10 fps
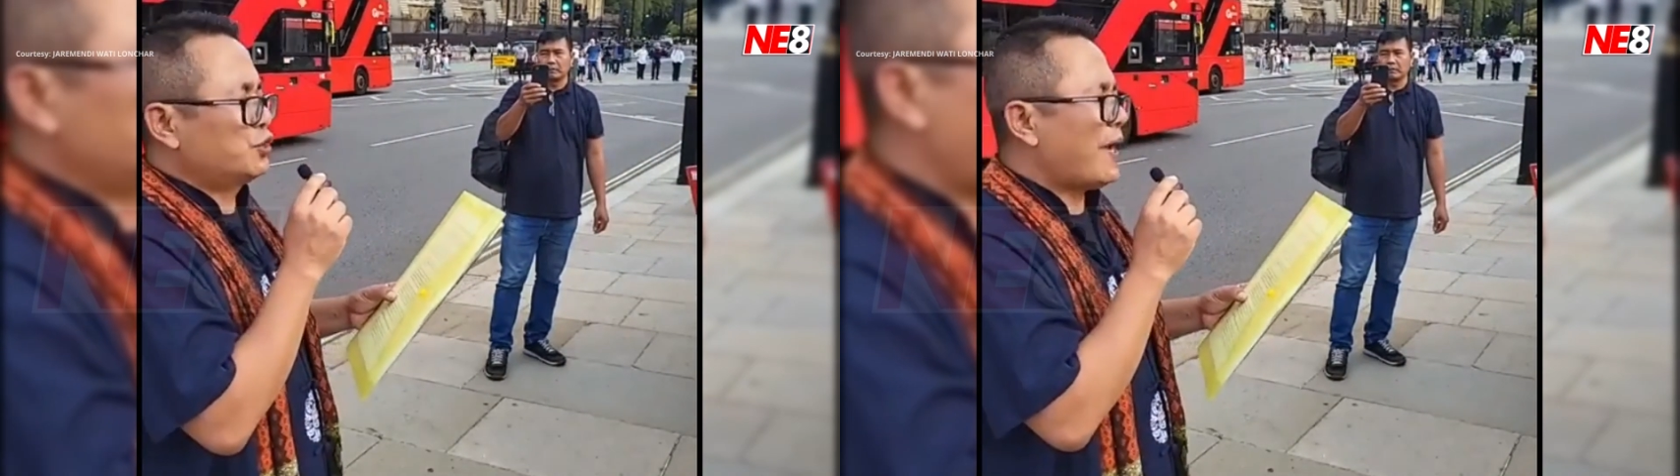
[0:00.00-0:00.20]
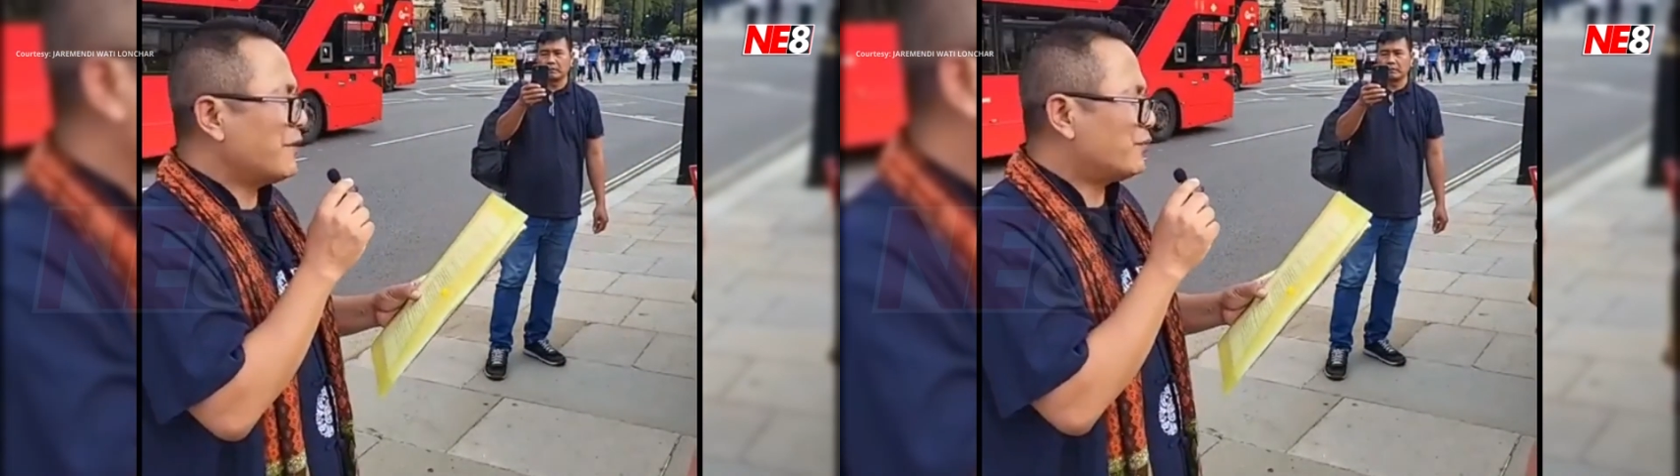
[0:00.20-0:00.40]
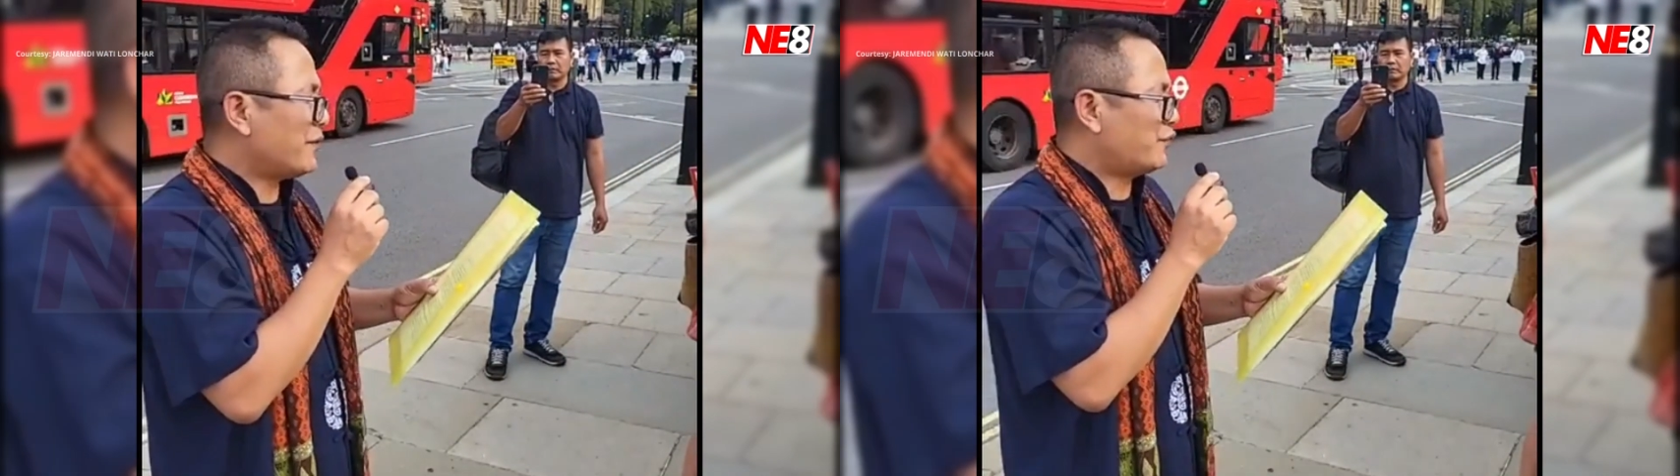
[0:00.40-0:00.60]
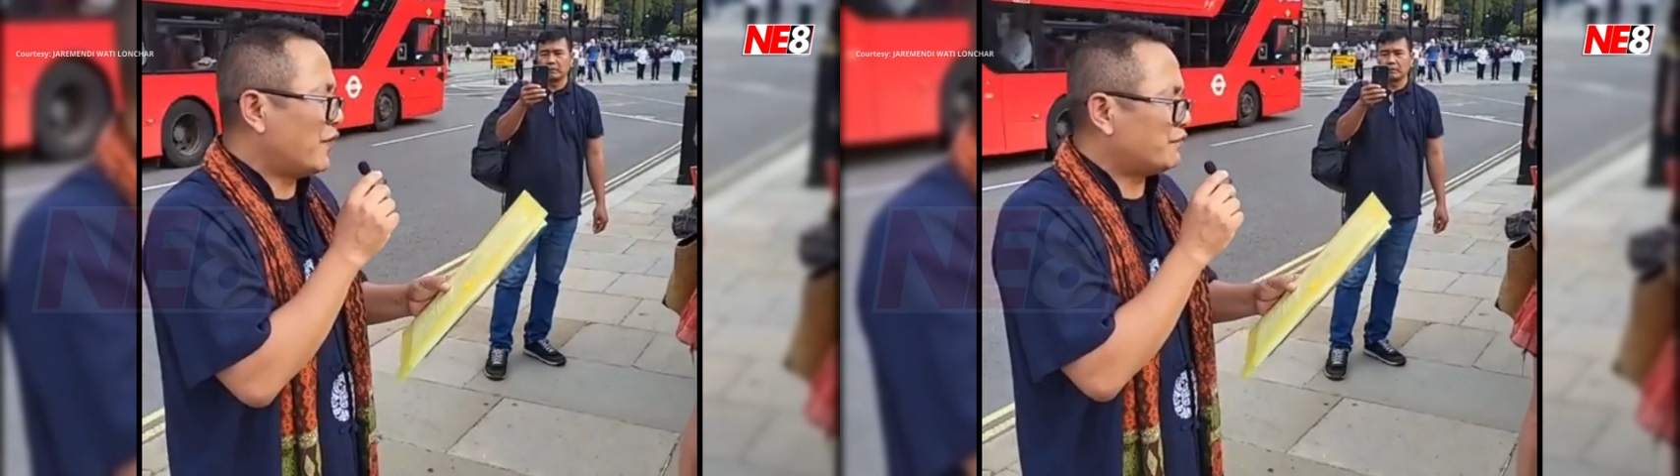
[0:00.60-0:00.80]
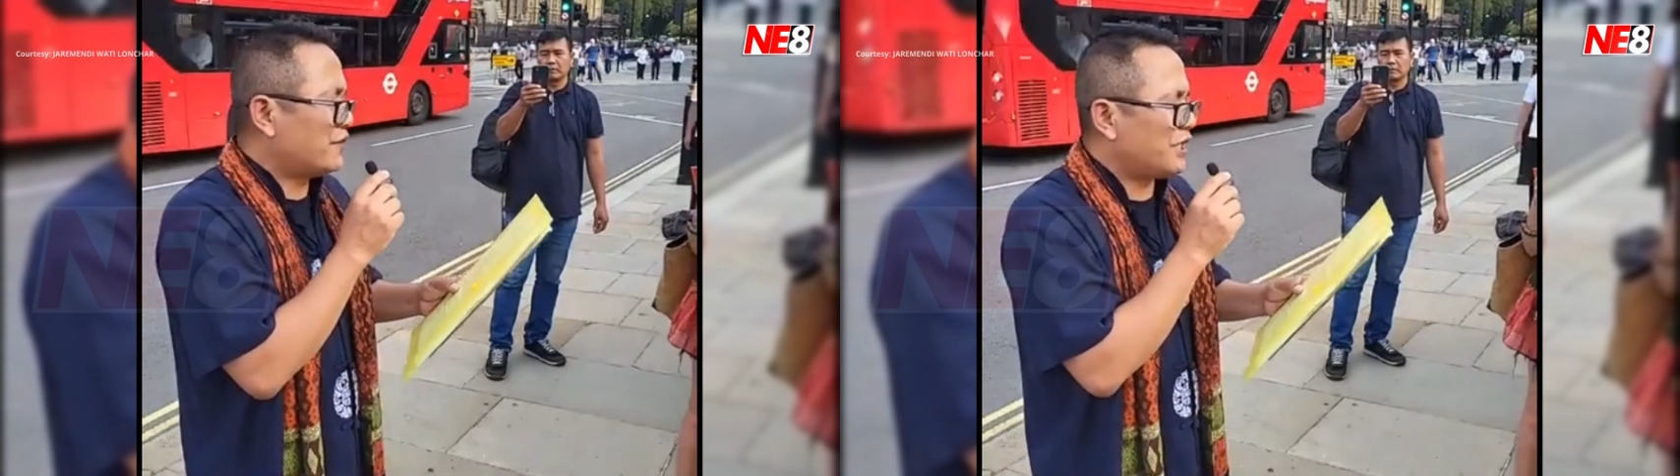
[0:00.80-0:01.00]

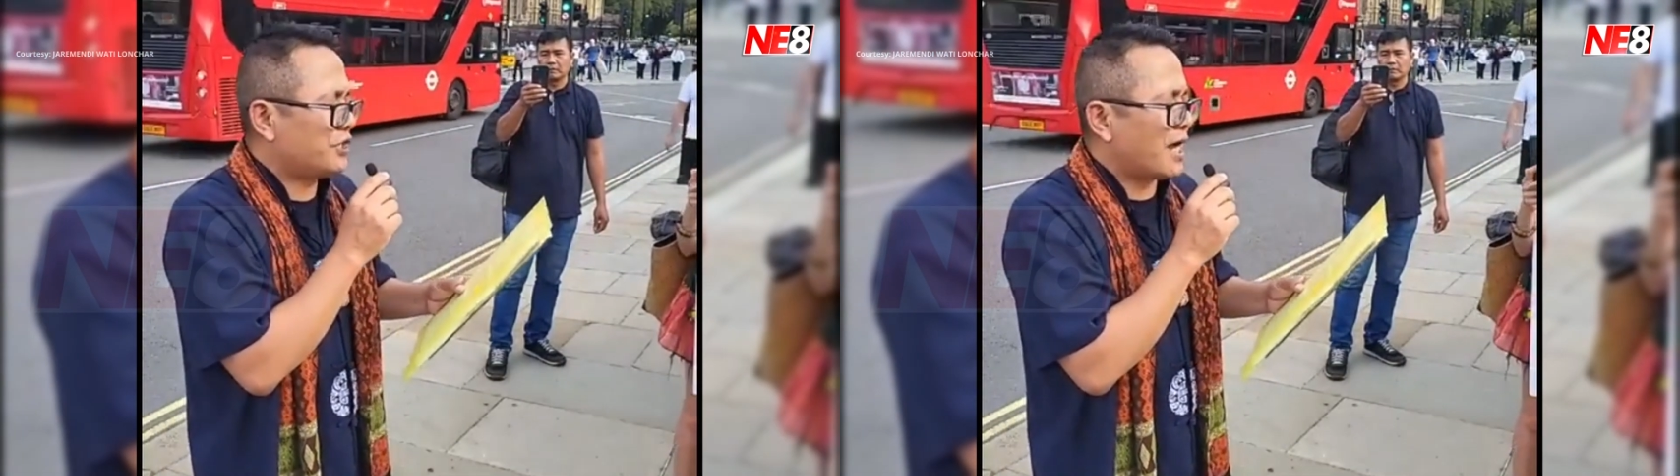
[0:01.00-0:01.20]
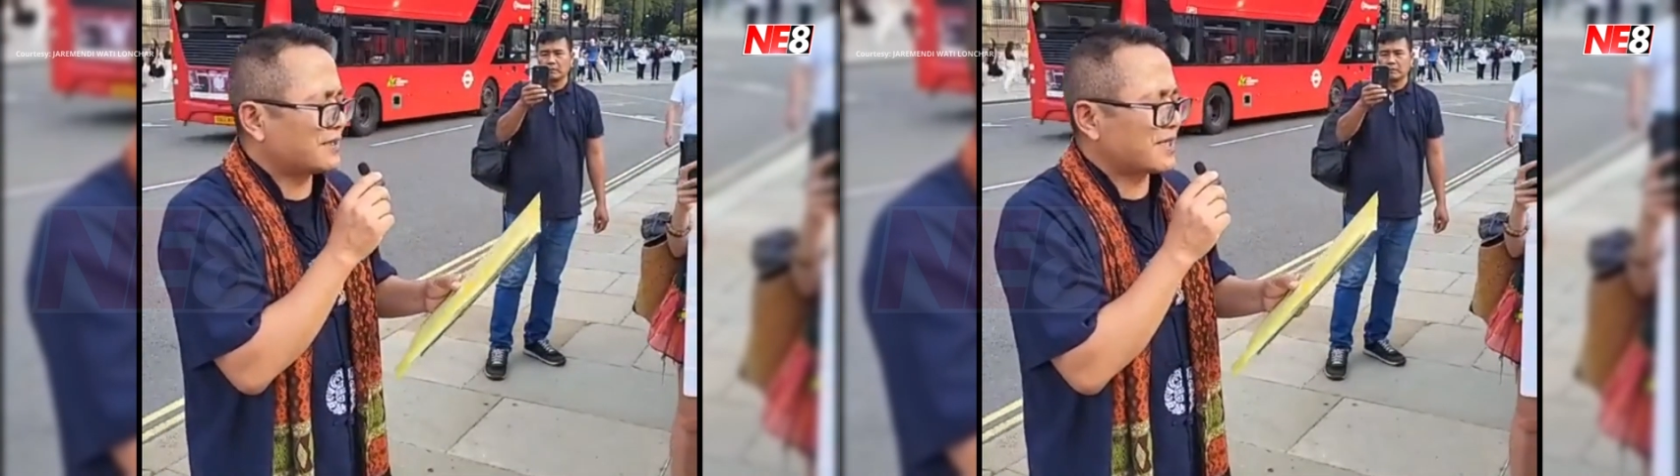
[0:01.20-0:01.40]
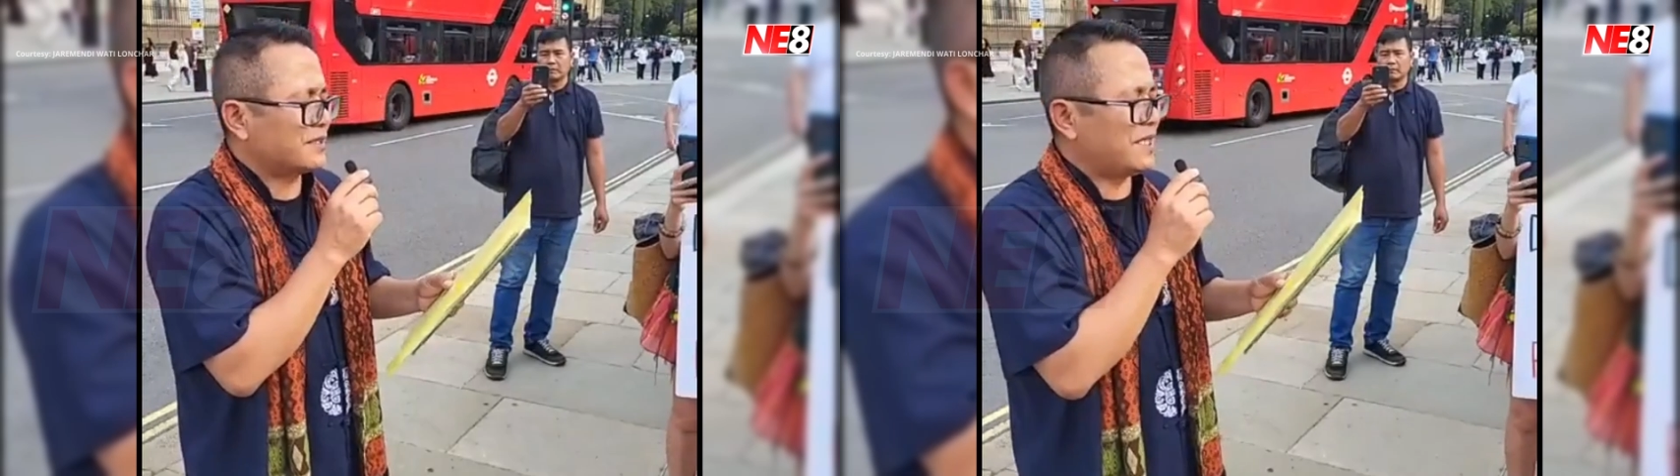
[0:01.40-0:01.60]
350 churches